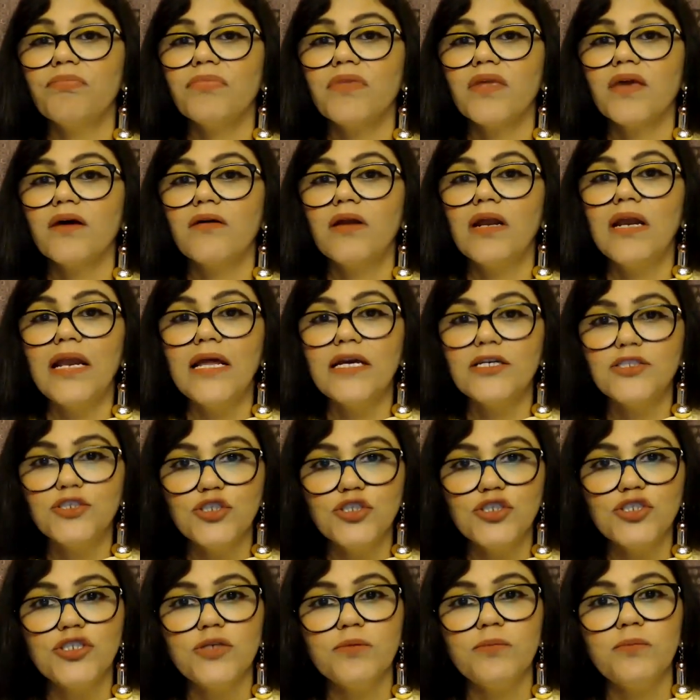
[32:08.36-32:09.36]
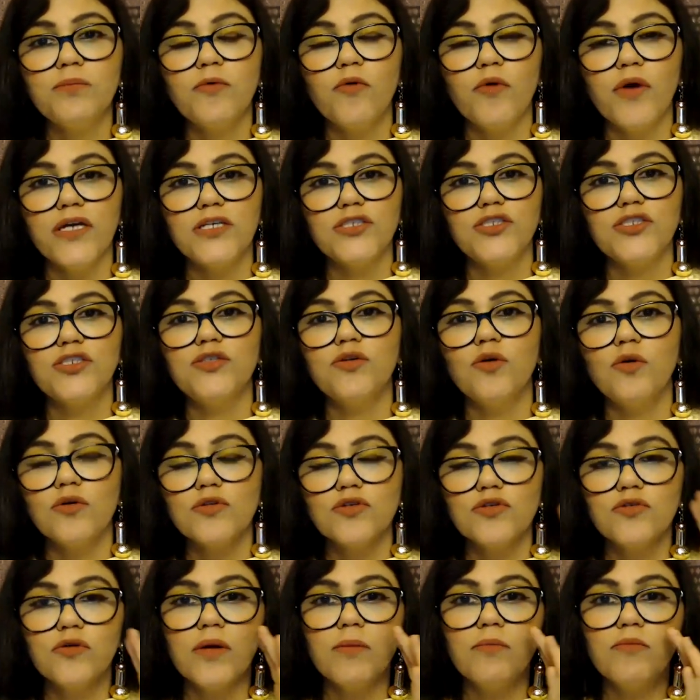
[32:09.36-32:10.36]
relationship quotient
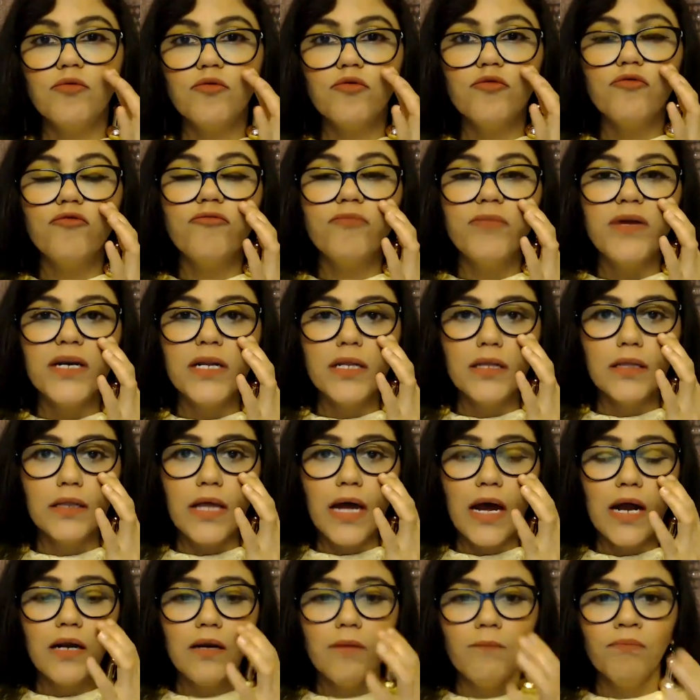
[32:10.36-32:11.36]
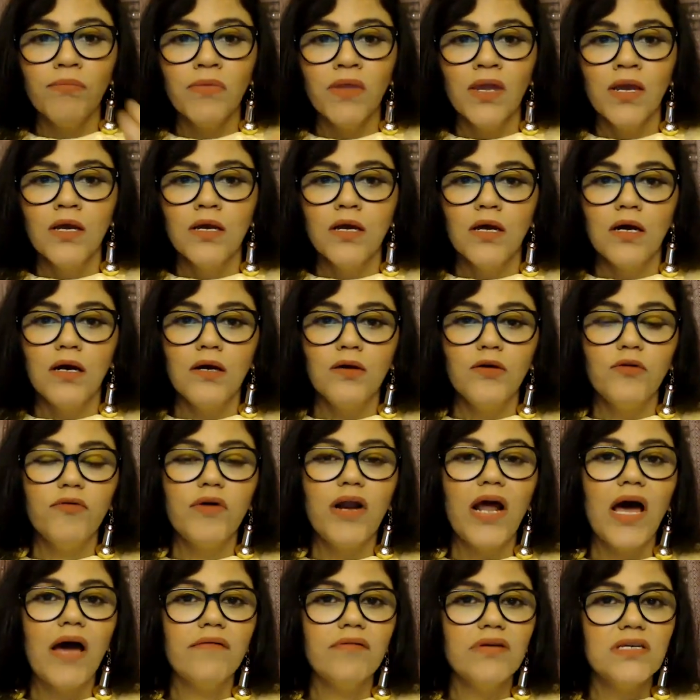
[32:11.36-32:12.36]
also, improvement in that. You were
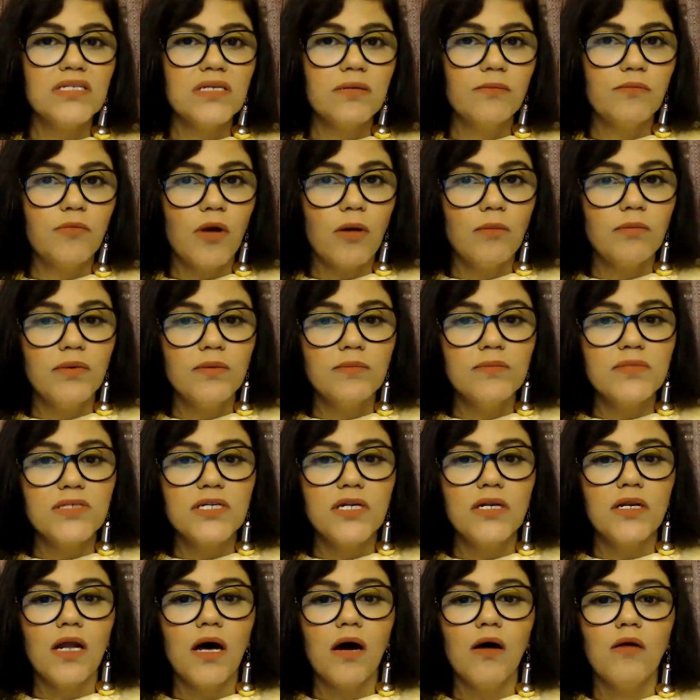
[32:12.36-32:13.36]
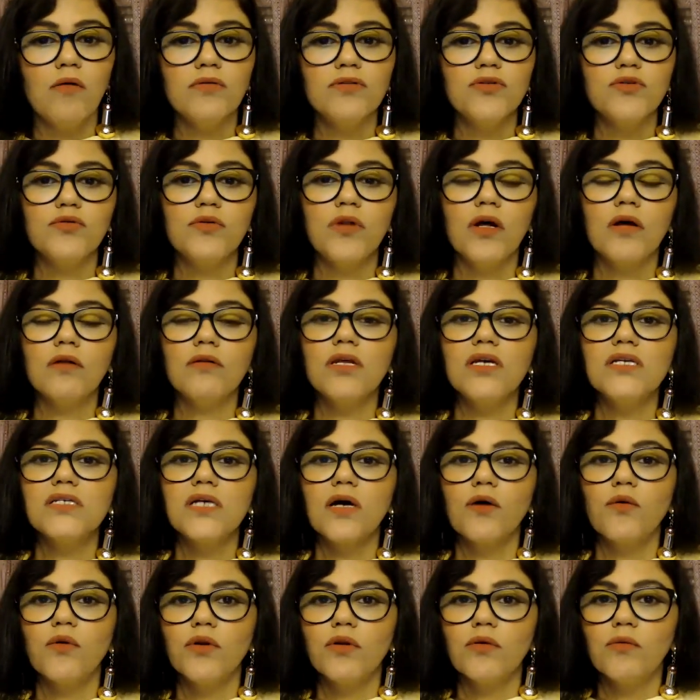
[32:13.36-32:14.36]
having some problems till now, so now things are
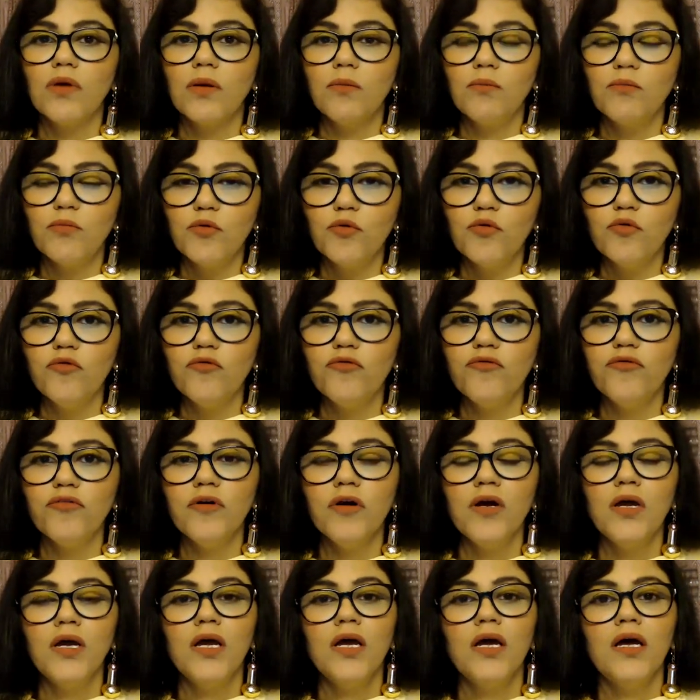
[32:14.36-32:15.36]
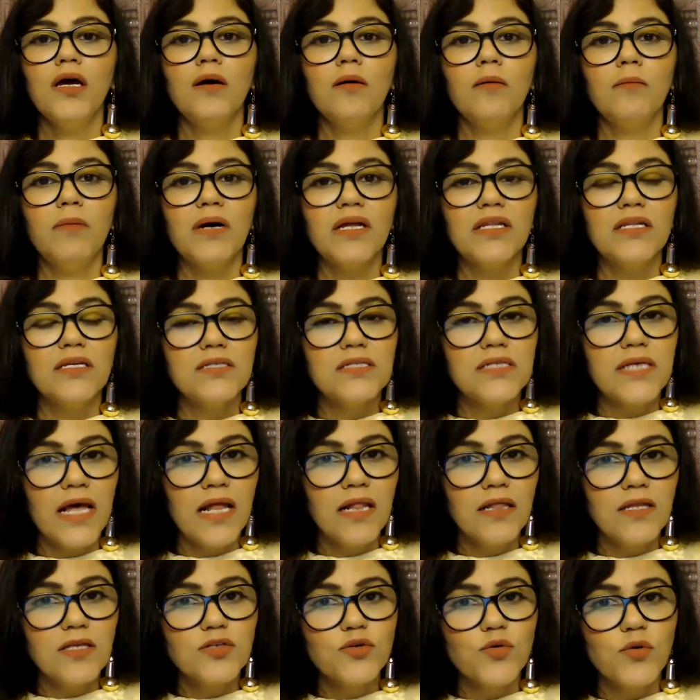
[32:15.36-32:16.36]
going to improve. Mother's
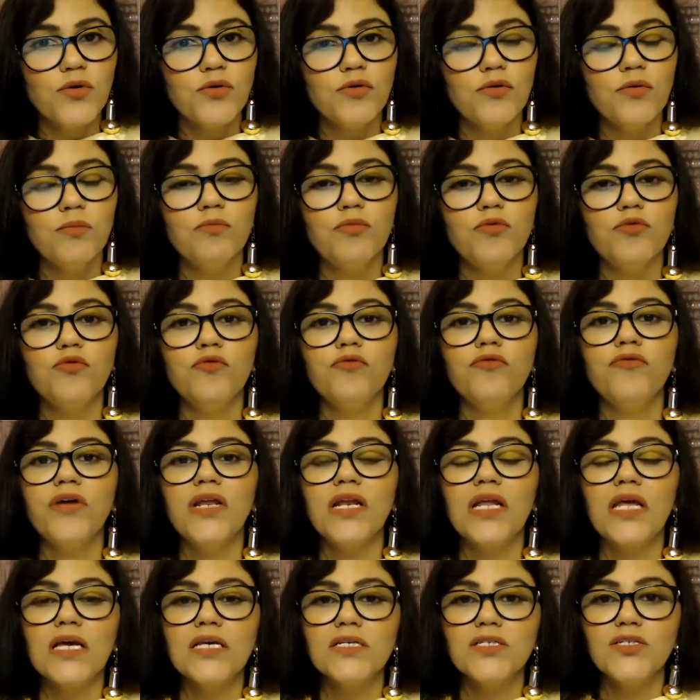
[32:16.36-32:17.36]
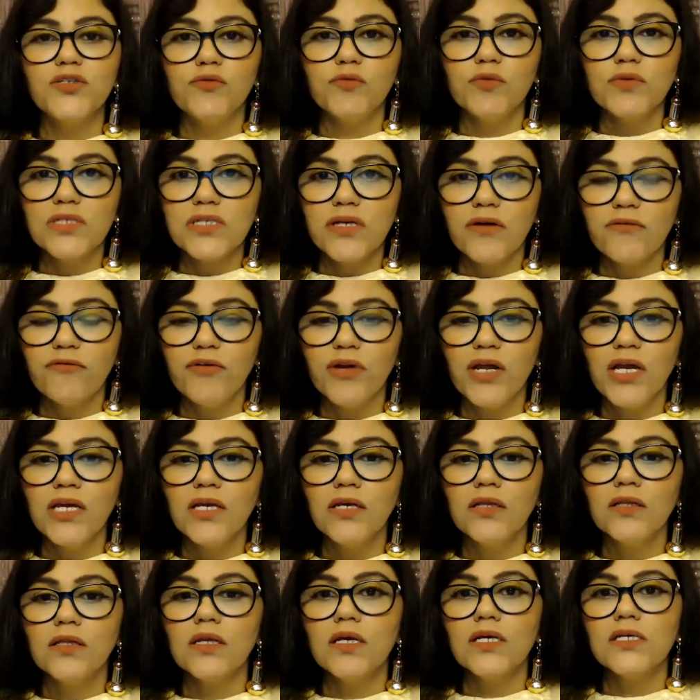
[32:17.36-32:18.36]
health is going to improve. In case she was
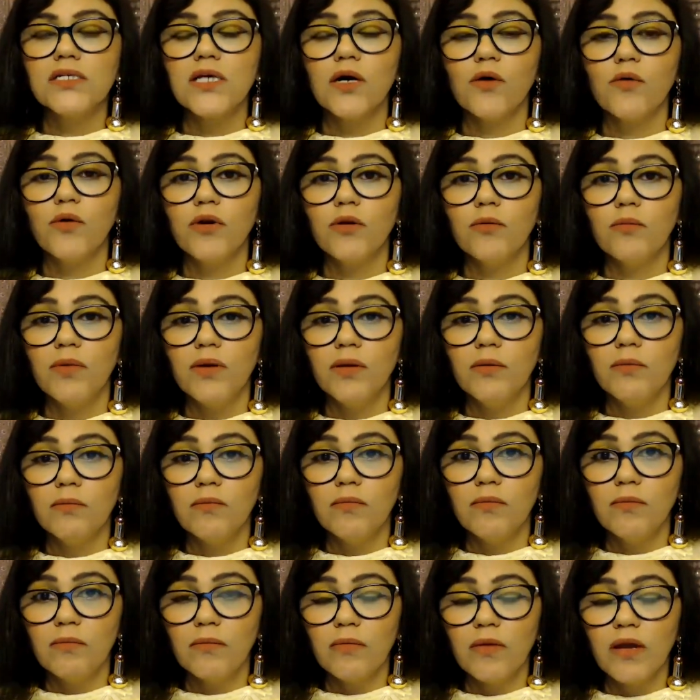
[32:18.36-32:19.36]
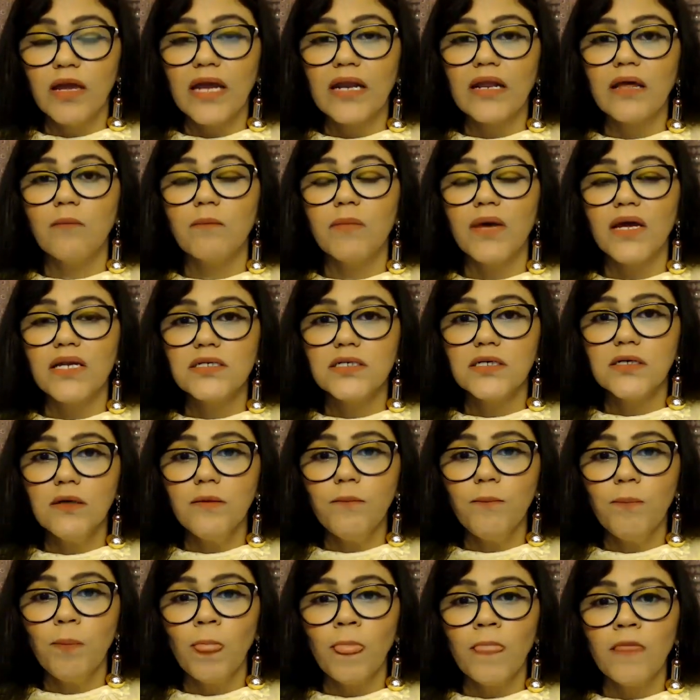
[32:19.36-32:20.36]
suffering, things are going to be getting better.
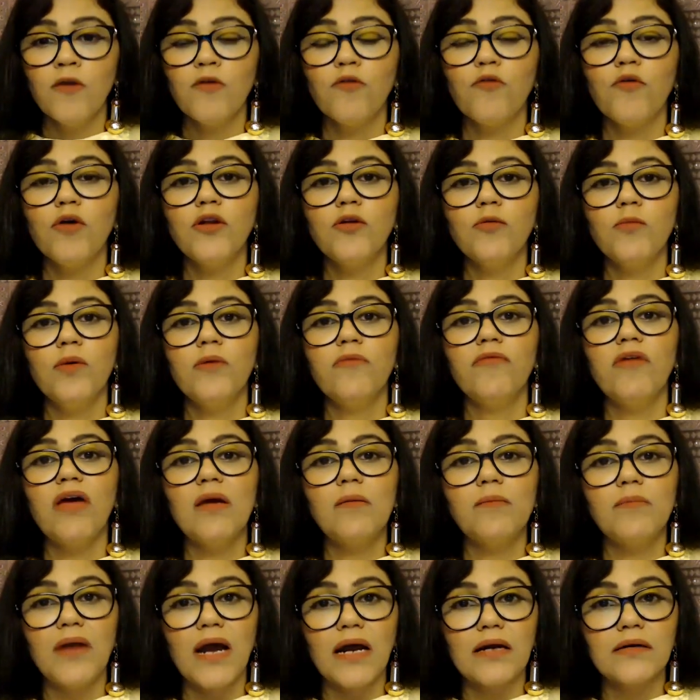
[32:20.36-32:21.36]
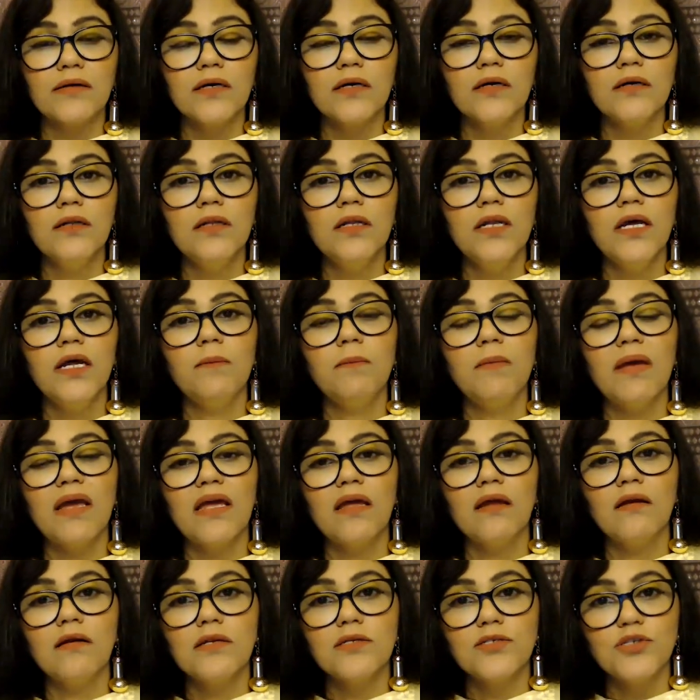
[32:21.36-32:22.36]
You're going to be very practical in
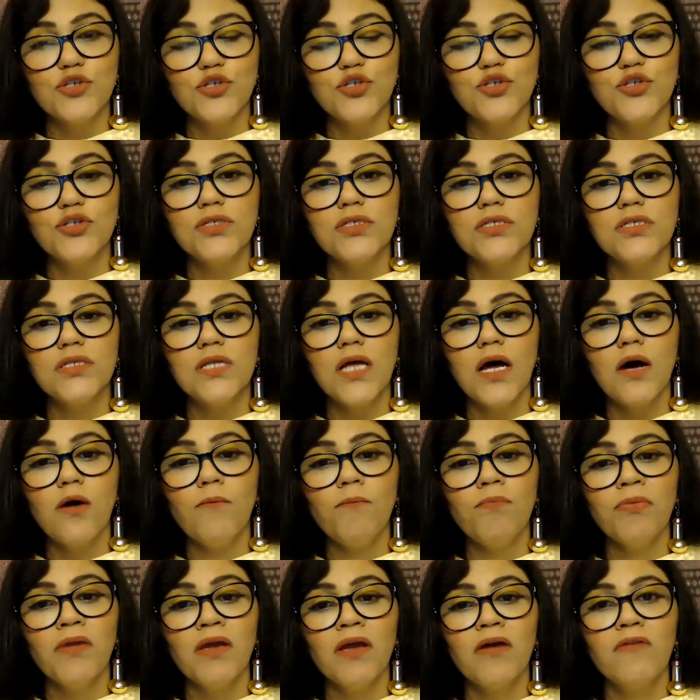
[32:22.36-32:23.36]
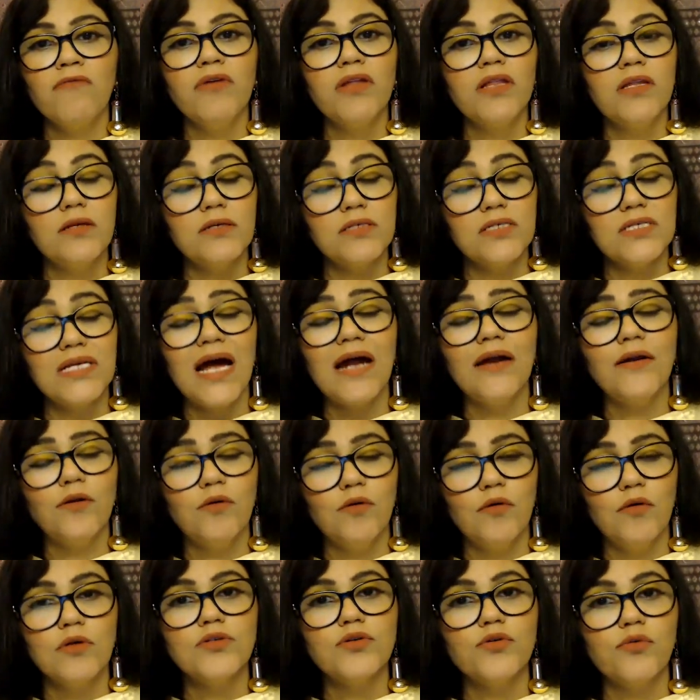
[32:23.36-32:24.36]
making decisions now, with Saturn
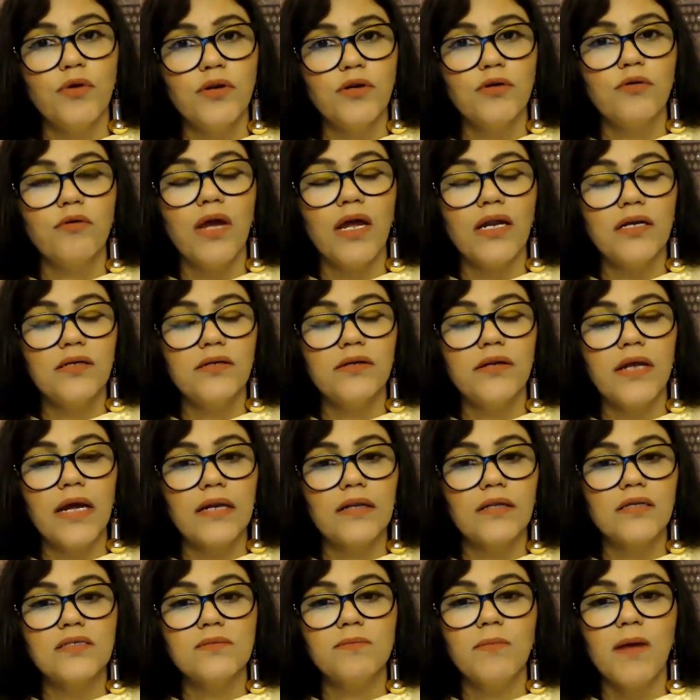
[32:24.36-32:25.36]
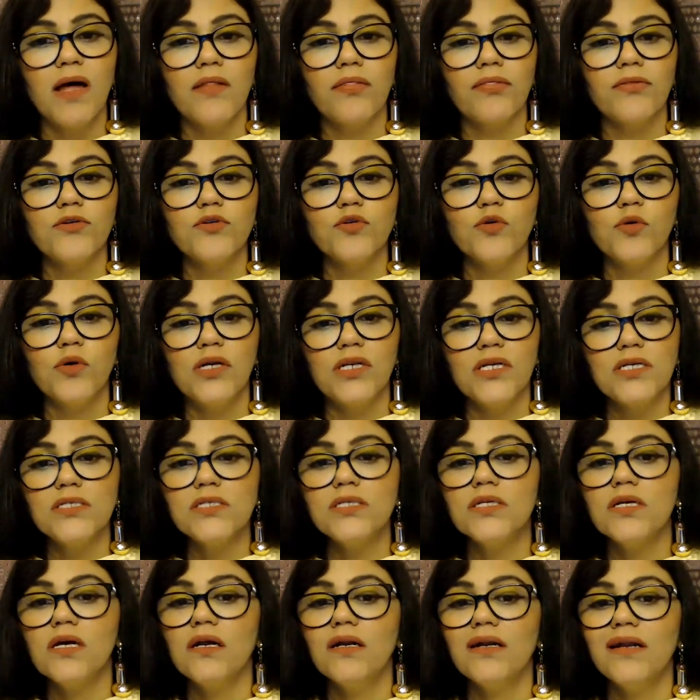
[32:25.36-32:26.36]
also going to get direct this month. So it
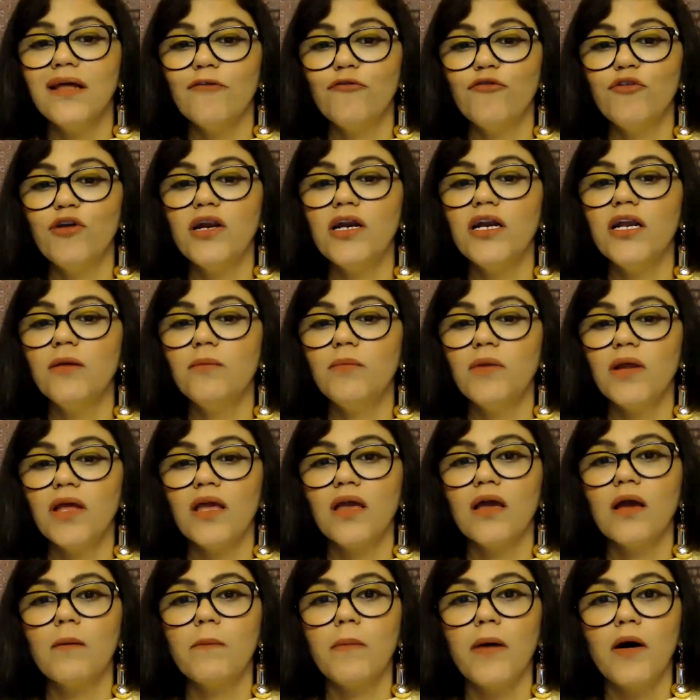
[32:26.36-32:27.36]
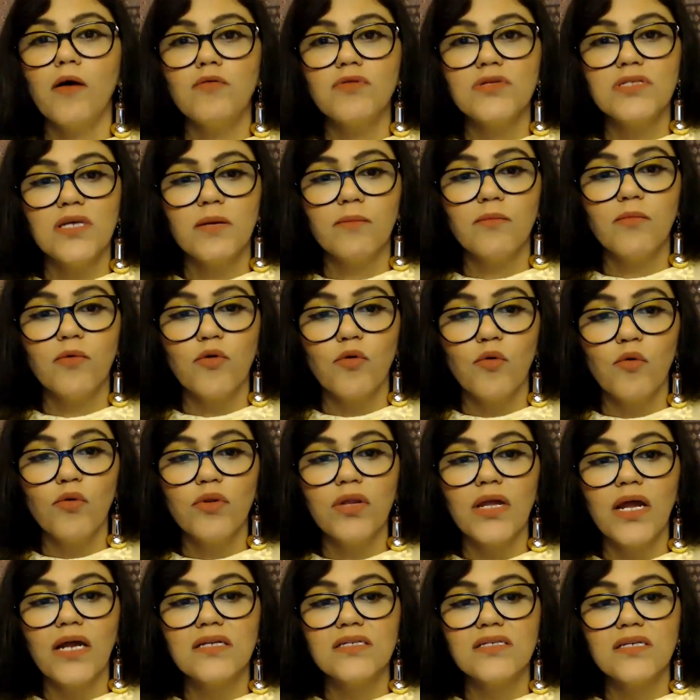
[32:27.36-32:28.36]
is definitely bringing about some
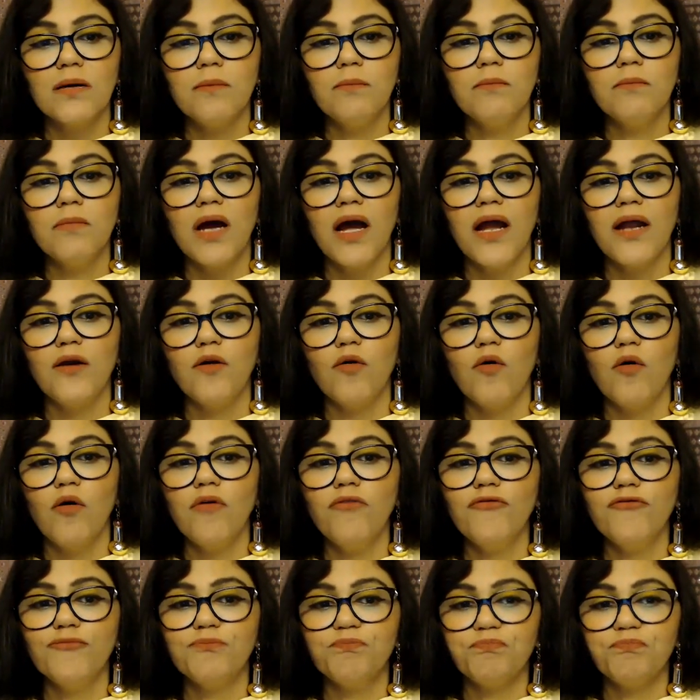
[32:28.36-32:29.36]
growth and some kind of